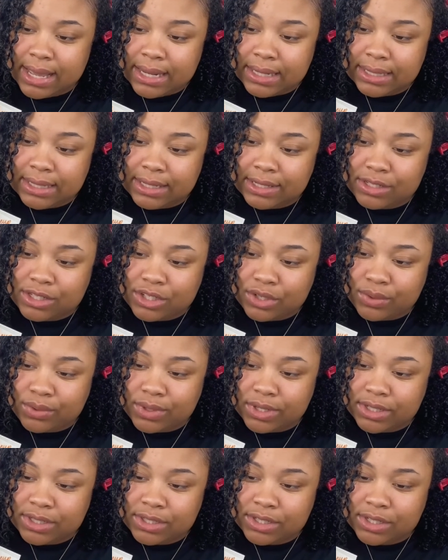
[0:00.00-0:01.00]
then
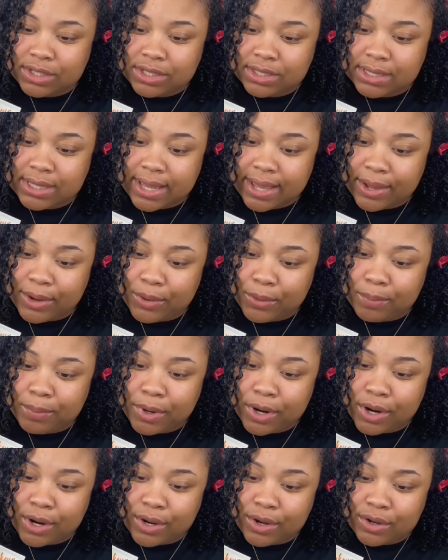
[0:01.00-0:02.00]
scrunch to help
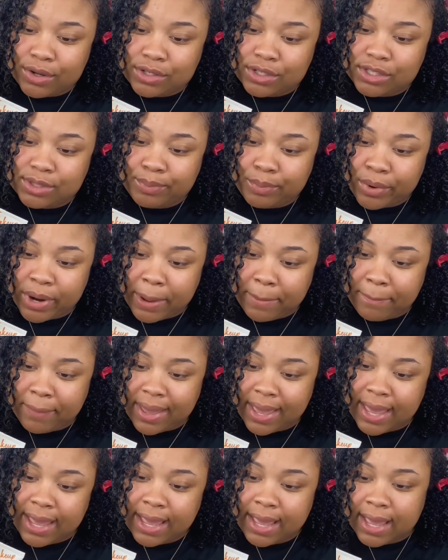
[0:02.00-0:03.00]
curls spring
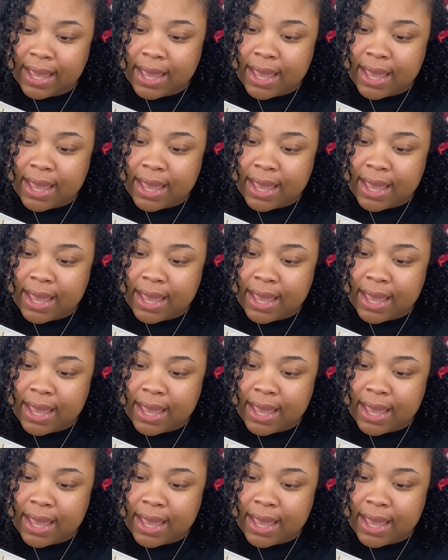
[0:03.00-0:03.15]
back,